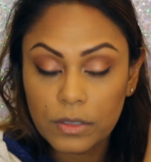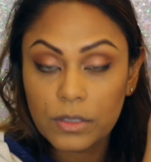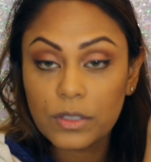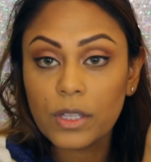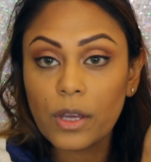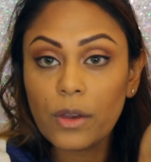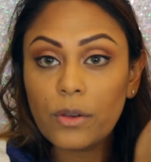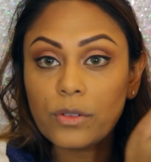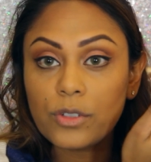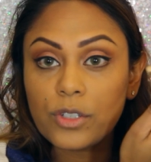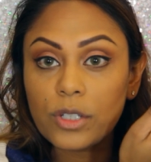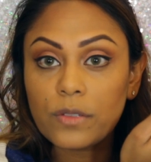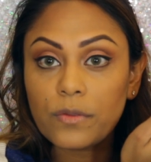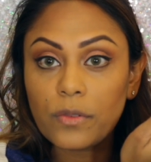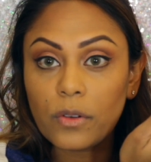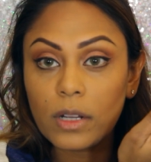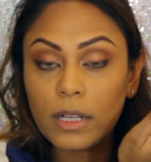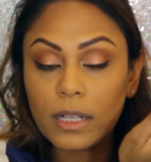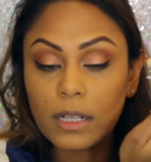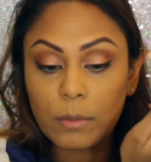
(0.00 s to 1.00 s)
So just
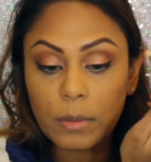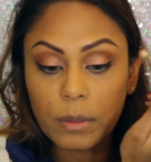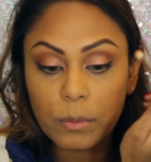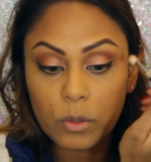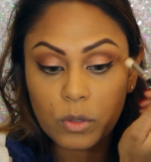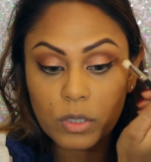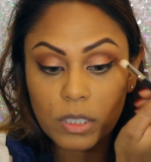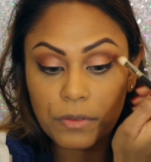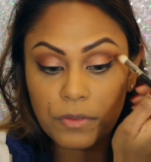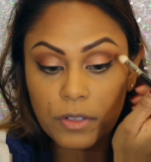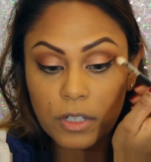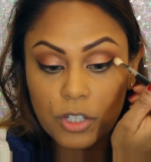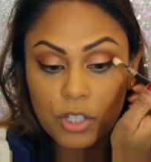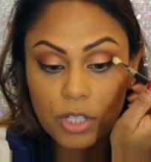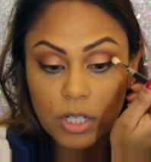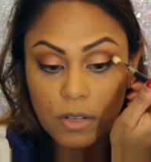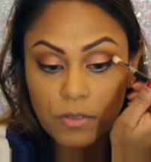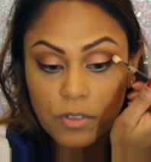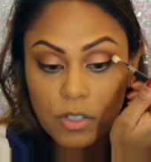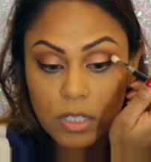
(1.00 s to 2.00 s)
for a little bit more
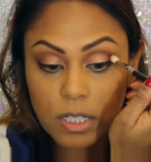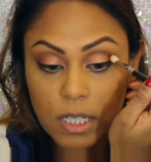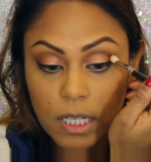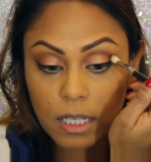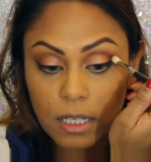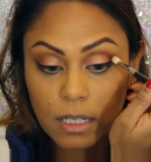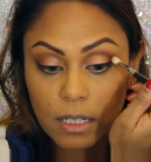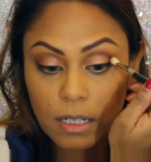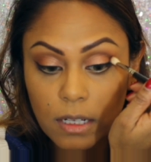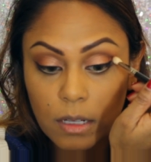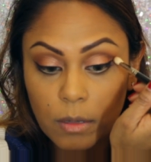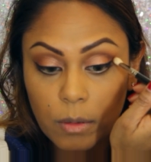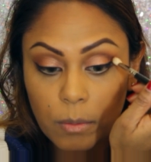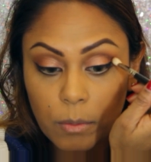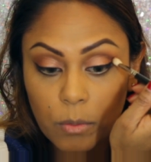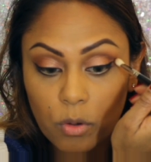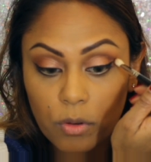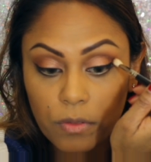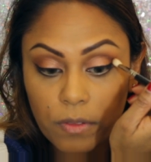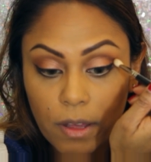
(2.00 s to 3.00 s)
definition, I've just taken a little
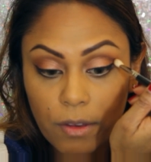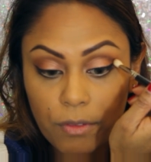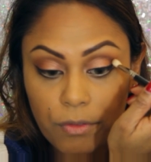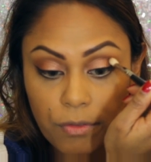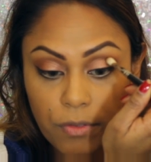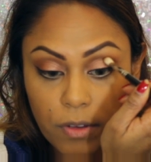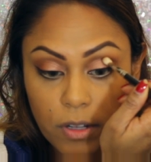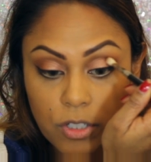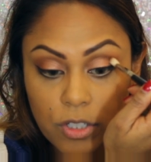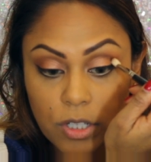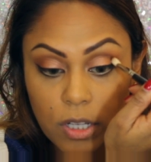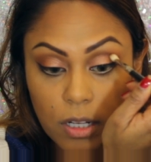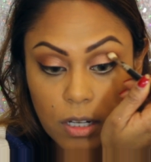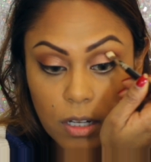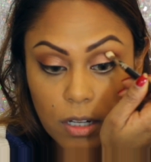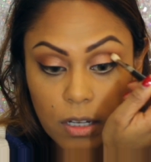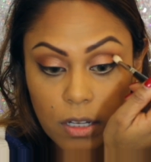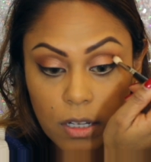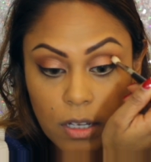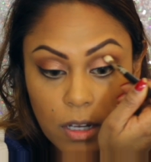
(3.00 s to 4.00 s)
bit more of that fudge
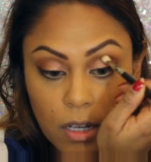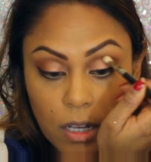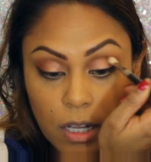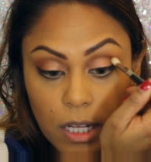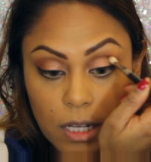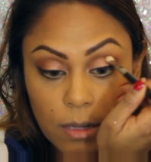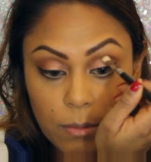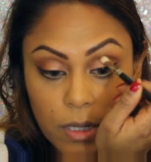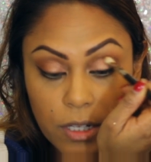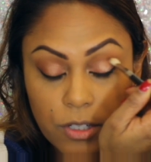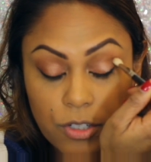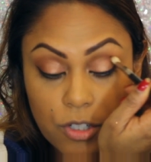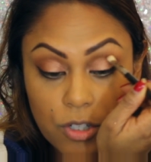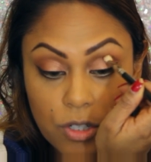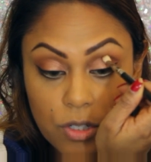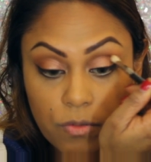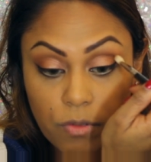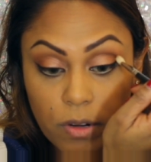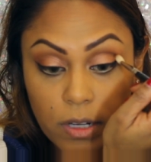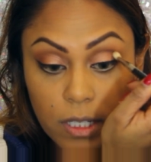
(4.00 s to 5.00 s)
colour, and I'm literally
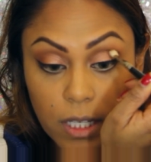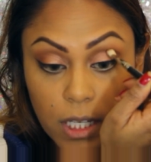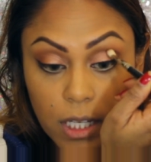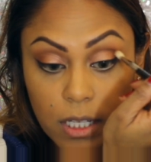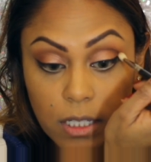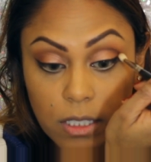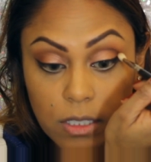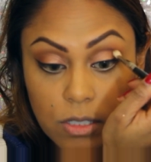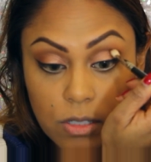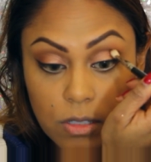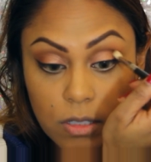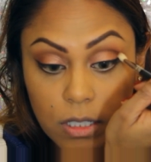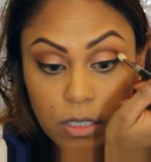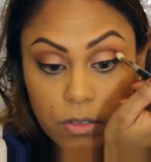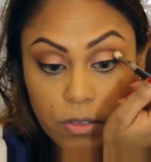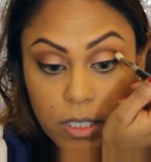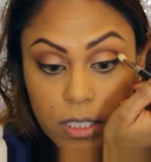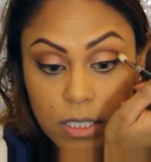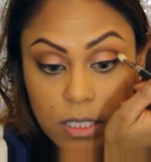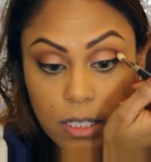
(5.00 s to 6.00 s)
just running it into the
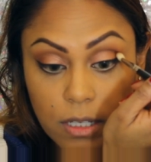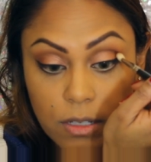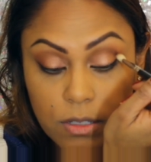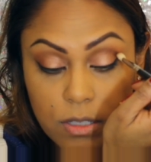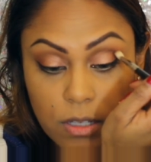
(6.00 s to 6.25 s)
crease now.